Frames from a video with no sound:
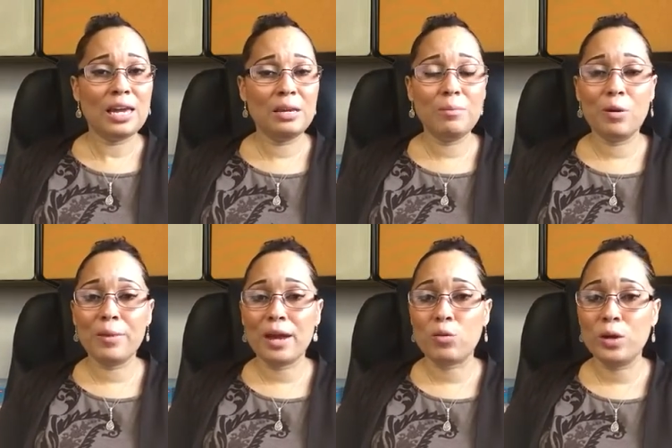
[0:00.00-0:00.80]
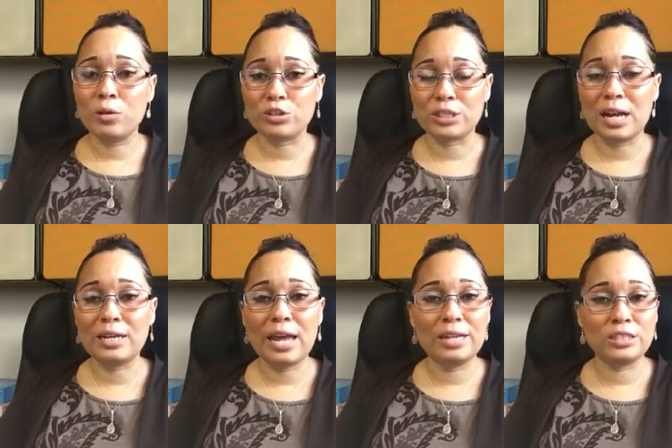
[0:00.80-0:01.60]
Email me at
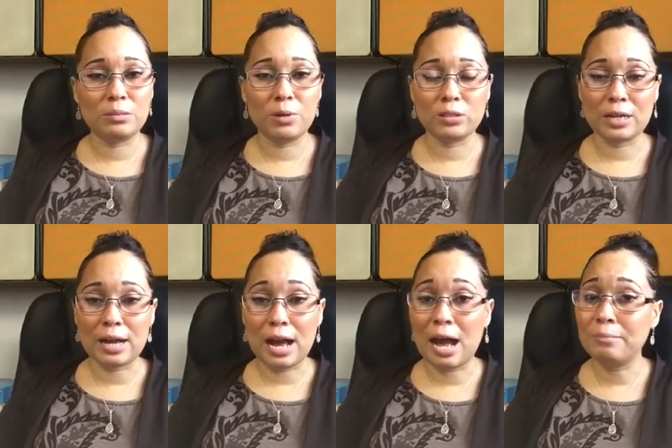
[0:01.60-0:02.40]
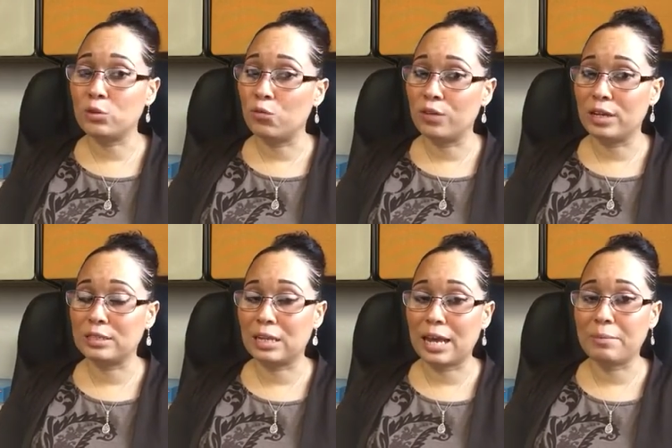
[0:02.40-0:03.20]
queenchrishonda at gmail.com. Don't
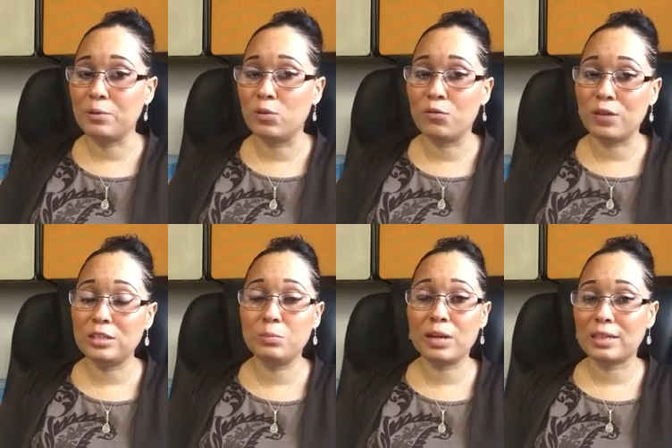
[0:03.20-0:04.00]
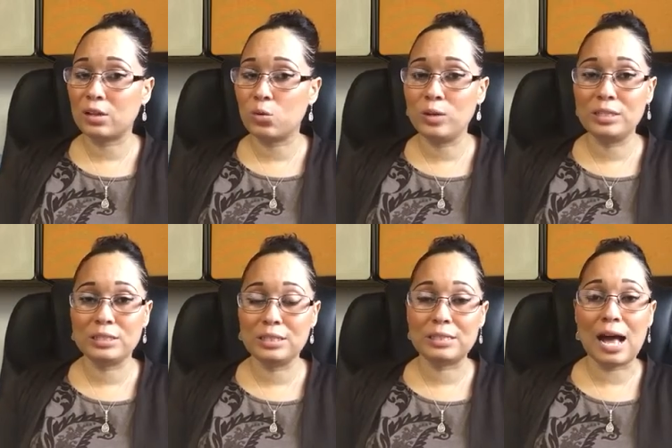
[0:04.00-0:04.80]
forget to like me on Facebook at The Queen
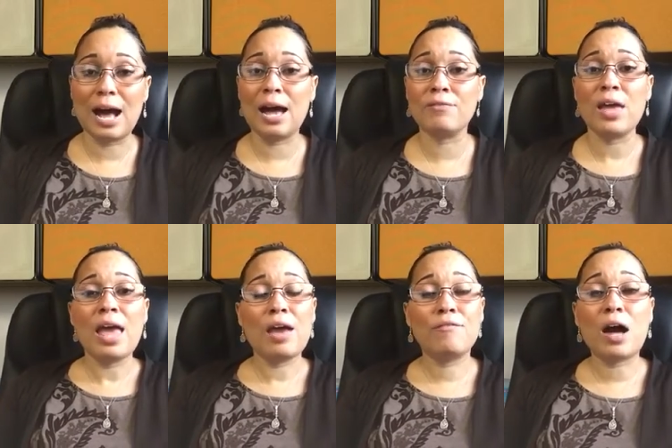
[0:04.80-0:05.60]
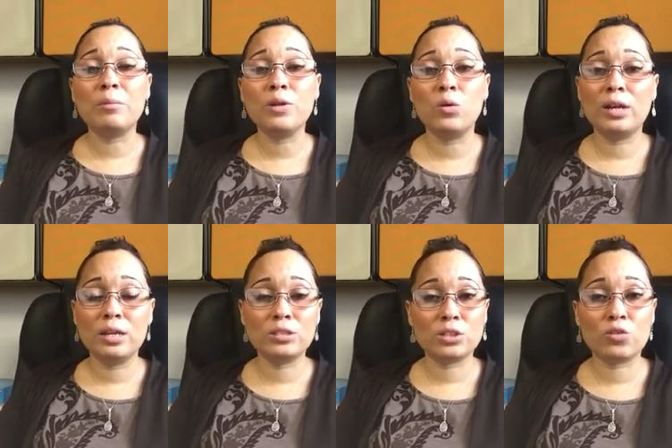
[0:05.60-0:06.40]
C's Hive. And follow me on
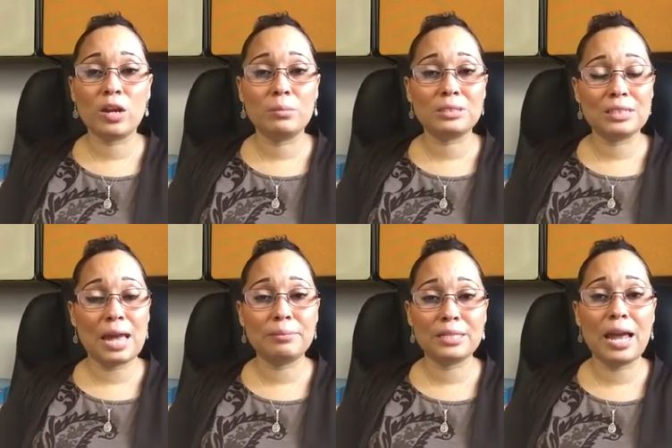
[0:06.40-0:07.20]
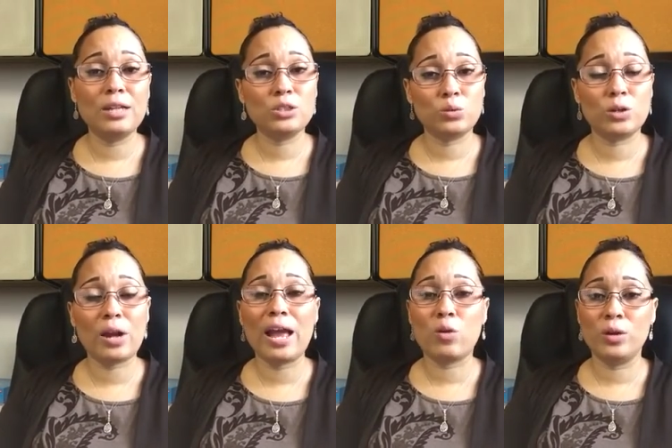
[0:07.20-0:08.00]
Instagram, Snapchat, and
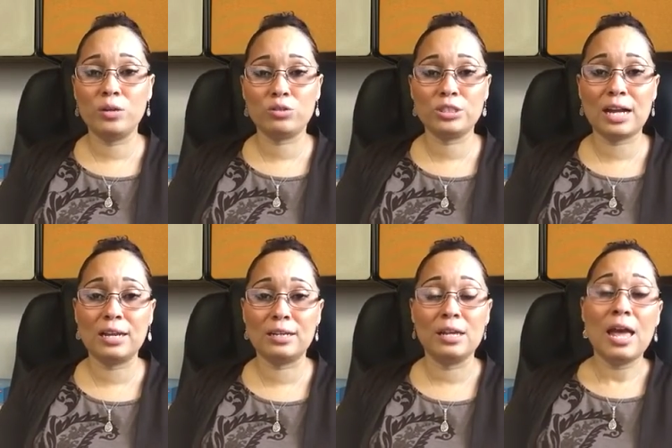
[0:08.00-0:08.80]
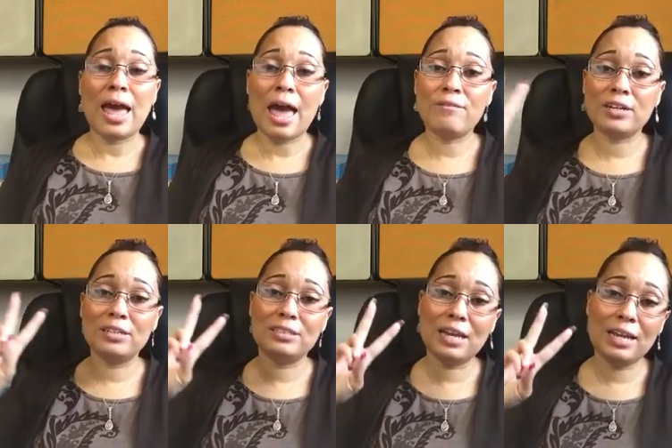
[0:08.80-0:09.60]
Twitter at Queen Chrishonda. Have a
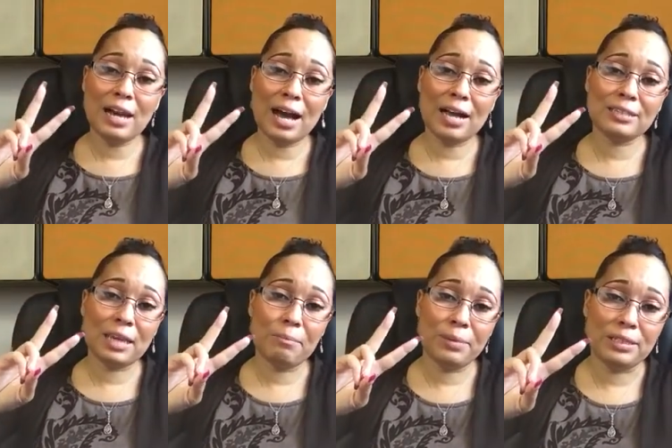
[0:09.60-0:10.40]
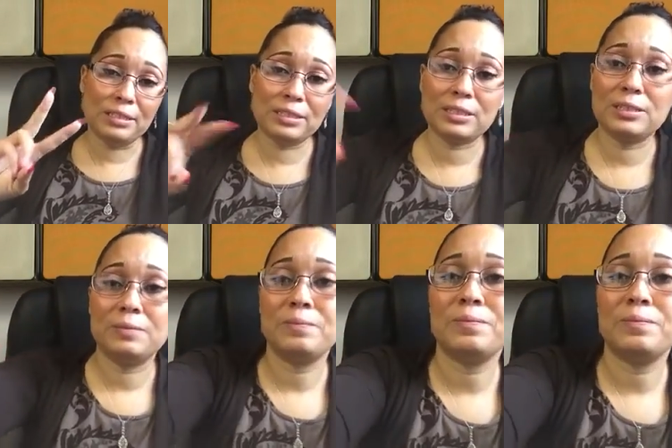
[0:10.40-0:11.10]
good day, guys, and peace.